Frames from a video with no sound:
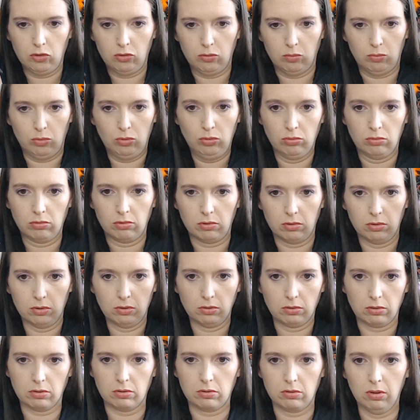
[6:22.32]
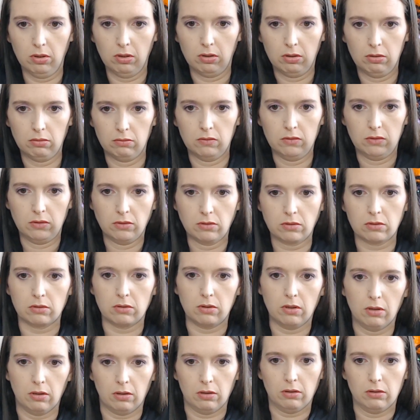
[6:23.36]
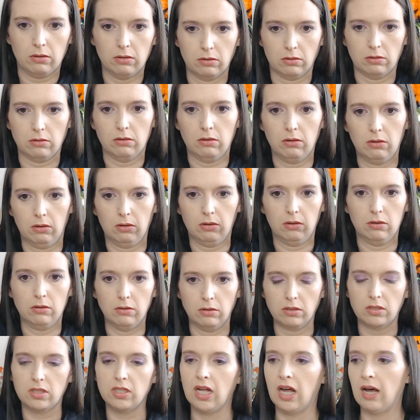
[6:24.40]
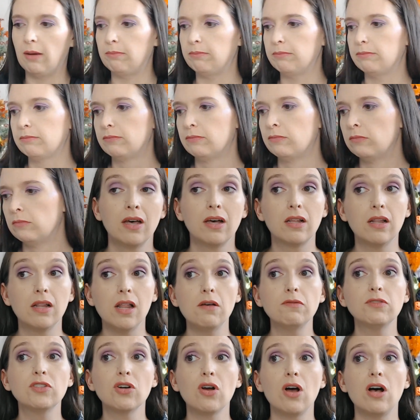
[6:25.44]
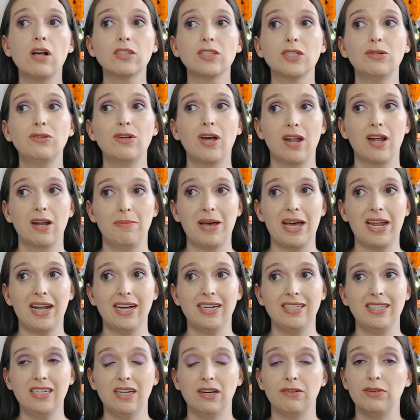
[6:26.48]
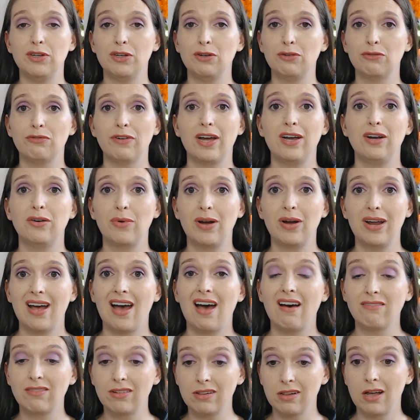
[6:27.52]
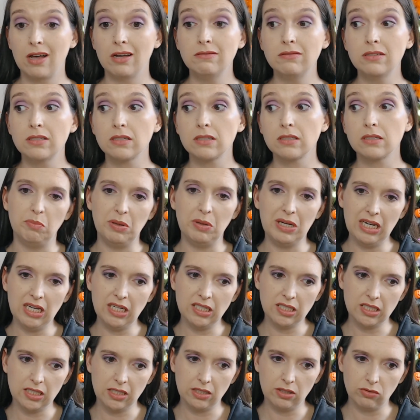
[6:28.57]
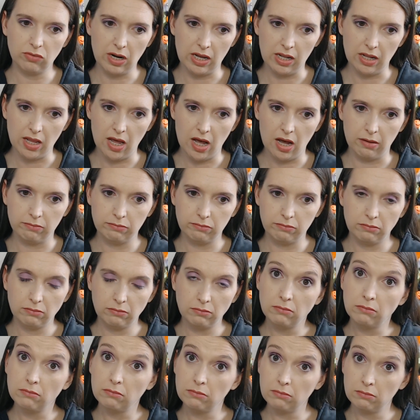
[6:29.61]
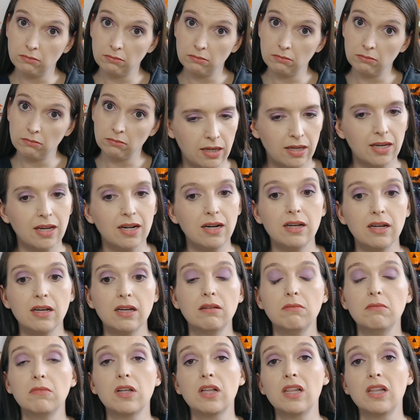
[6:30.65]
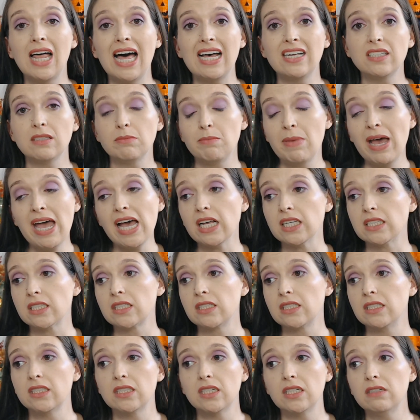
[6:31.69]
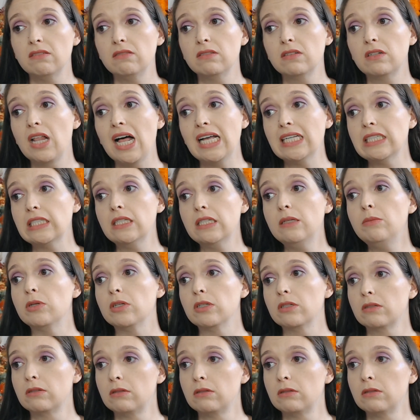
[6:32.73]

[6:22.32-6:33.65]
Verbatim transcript: Spooky scary skeleton. Stop. Gloves are also not a bad idea if you can find a way to have gloves. Be Cinderella. Get a glass mask instead of a glass slipper.